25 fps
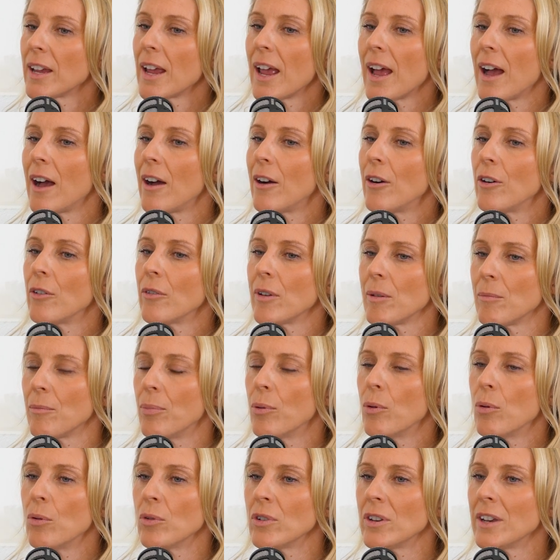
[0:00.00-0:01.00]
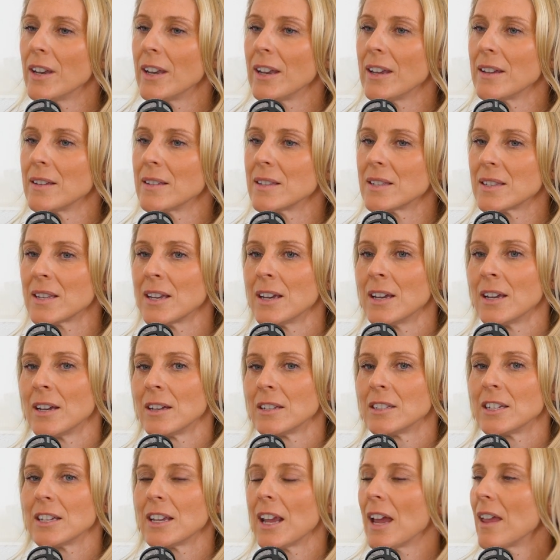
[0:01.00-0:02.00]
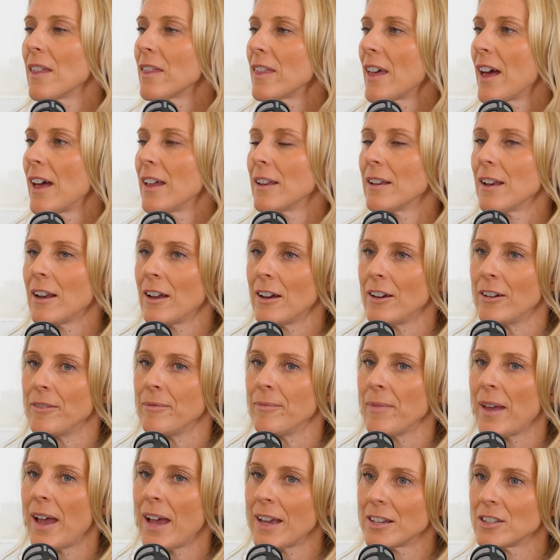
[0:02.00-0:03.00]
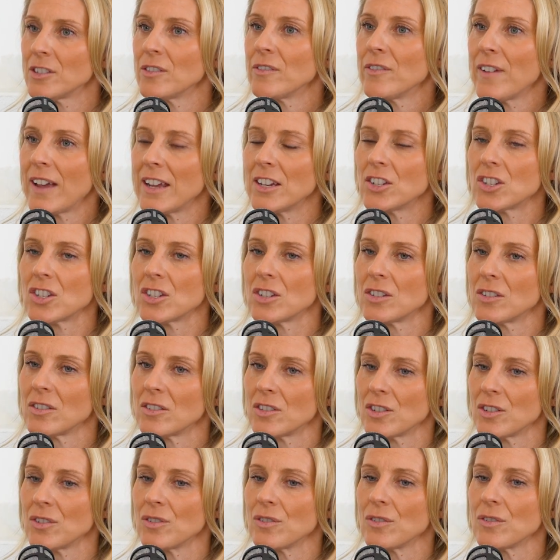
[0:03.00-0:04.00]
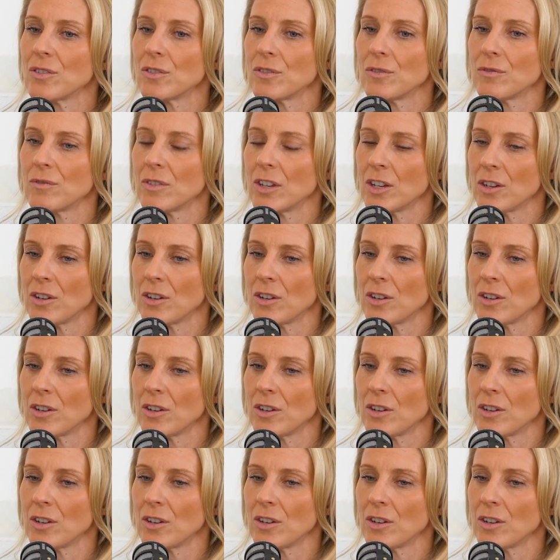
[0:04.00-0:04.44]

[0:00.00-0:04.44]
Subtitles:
how important it is to get that activation to,